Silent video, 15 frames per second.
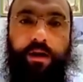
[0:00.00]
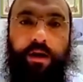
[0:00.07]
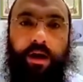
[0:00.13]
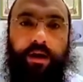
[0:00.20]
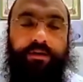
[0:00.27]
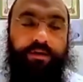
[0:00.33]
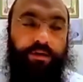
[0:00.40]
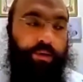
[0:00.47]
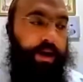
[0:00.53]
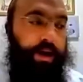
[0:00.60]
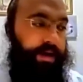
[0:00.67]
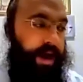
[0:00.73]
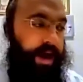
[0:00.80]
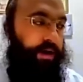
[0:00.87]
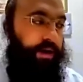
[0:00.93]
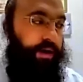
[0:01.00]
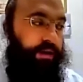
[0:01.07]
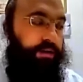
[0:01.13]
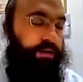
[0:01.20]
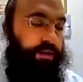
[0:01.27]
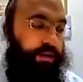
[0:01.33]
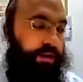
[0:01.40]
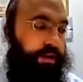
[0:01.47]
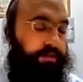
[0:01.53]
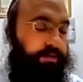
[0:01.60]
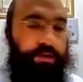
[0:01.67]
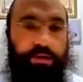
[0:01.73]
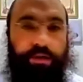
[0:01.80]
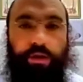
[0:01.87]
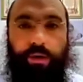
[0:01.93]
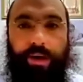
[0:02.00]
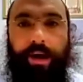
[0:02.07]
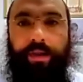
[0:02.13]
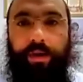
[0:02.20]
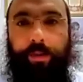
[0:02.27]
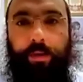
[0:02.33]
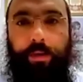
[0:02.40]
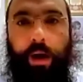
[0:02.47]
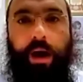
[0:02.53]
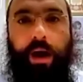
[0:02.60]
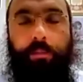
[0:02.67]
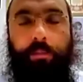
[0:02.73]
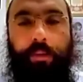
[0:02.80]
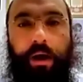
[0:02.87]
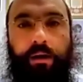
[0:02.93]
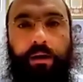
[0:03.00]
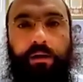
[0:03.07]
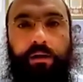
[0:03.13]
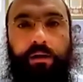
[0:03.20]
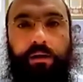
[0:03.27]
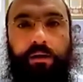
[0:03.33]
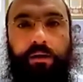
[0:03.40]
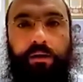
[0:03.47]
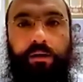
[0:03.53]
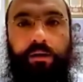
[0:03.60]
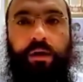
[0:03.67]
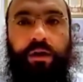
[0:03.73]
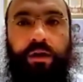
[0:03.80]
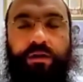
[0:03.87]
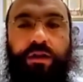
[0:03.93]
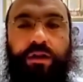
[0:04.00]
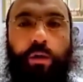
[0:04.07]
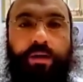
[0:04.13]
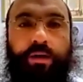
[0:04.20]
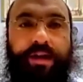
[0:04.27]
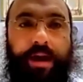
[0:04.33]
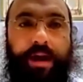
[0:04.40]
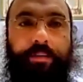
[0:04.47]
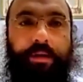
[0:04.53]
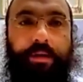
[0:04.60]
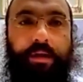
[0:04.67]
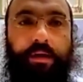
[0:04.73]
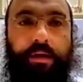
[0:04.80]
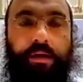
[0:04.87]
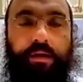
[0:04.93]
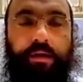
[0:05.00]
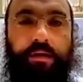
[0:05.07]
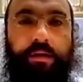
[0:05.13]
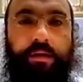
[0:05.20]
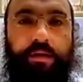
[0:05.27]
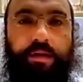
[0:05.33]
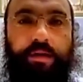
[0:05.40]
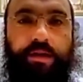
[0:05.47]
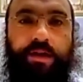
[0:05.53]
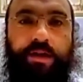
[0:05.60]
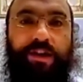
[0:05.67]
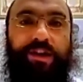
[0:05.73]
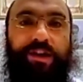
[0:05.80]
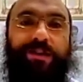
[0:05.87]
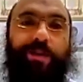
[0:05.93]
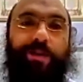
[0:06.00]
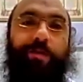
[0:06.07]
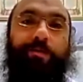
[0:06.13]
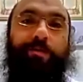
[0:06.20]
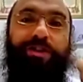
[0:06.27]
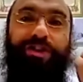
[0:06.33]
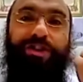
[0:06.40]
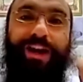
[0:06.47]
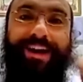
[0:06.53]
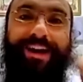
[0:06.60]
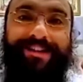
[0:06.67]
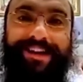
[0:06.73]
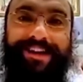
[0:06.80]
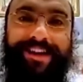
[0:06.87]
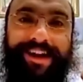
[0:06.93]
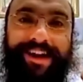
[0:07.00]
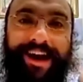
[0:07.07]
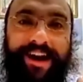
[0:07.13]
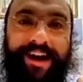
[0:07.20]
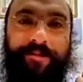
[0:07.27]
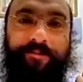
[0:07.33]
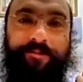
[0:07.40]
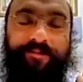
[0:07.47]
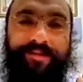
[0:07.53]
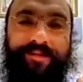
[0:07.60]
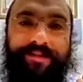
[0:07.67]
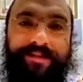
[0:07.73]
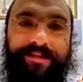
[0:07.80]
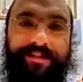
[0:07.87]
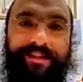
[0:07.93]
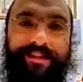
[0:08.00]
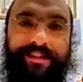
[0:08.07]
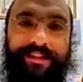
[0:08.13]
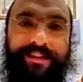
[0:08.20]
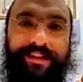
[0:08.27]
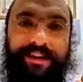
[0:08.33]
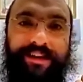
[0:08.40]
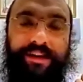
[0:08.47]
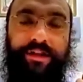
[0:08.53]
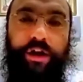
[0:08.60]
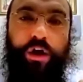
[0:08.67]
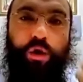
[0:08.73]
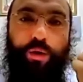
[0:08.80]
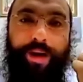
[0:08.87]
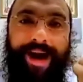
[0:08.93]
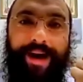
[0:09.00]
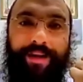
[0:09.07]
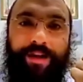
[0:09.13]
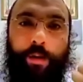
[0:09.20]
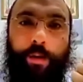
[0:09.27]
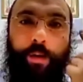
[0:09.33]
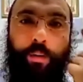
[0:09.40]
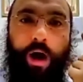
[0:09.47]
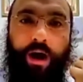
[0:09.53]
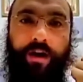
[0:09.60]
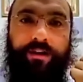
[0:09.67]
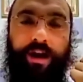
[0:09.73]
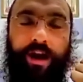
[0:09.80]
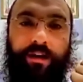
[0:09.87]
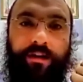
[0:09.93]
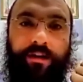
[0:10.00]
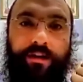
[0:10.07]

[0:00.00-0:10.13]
And so right now, even the ground that we walk upon does know what's happening. So when Mashiach is going to come, the ground that we walked on,